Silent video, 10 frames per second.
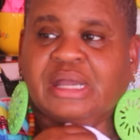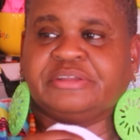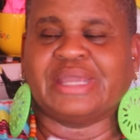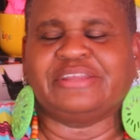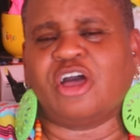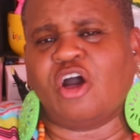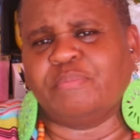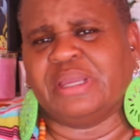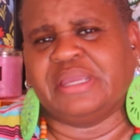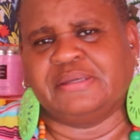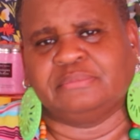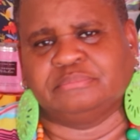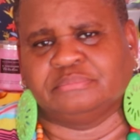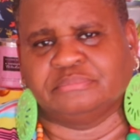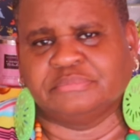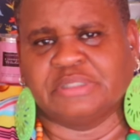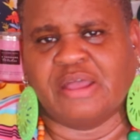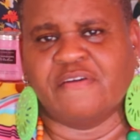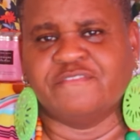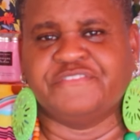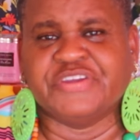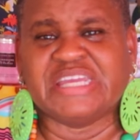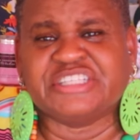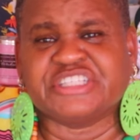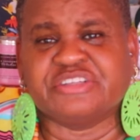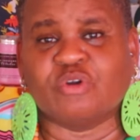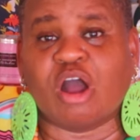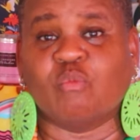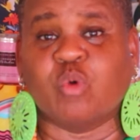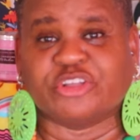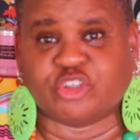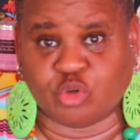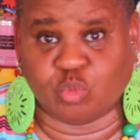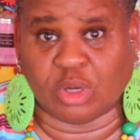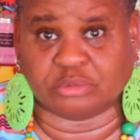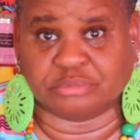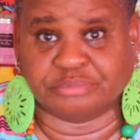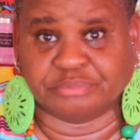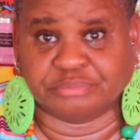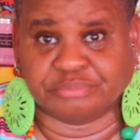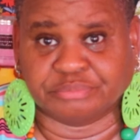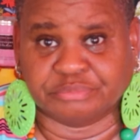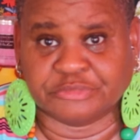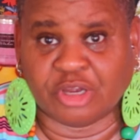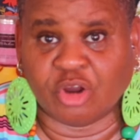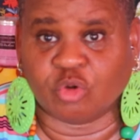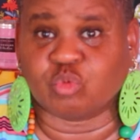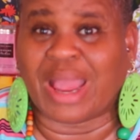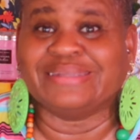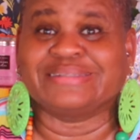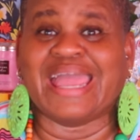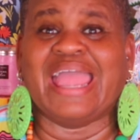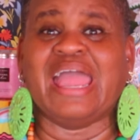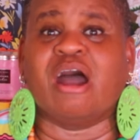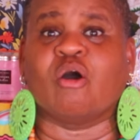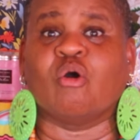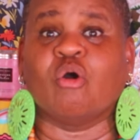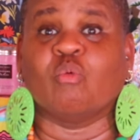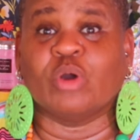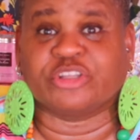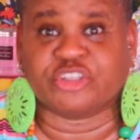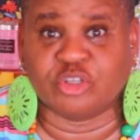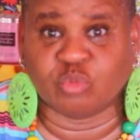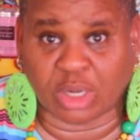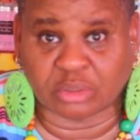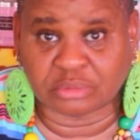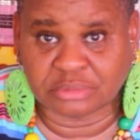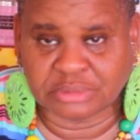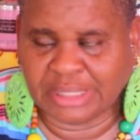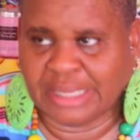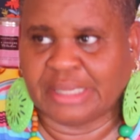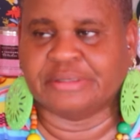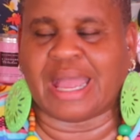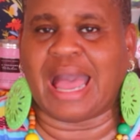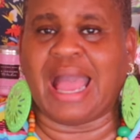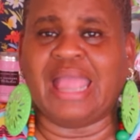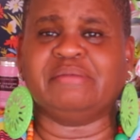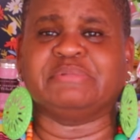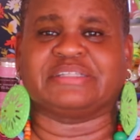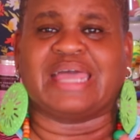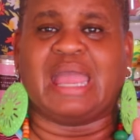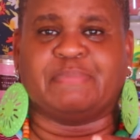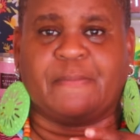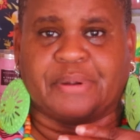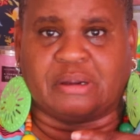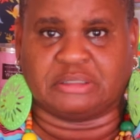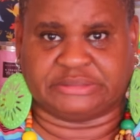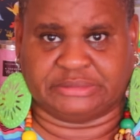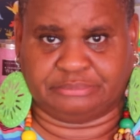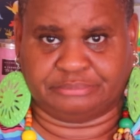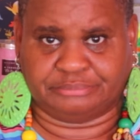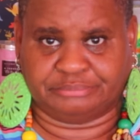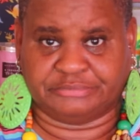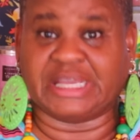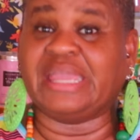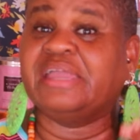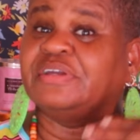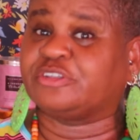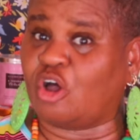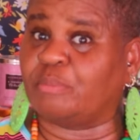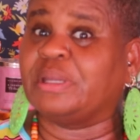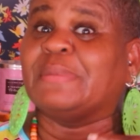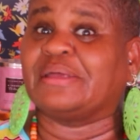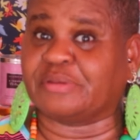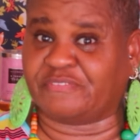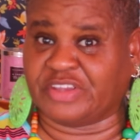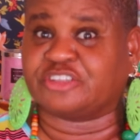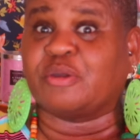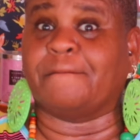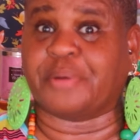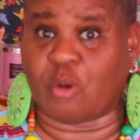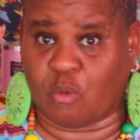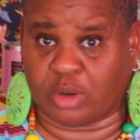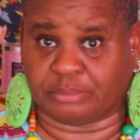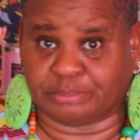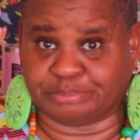they told me, vision what you want. Write down what you want. Now, I am the type of person, they even told me about the vision board.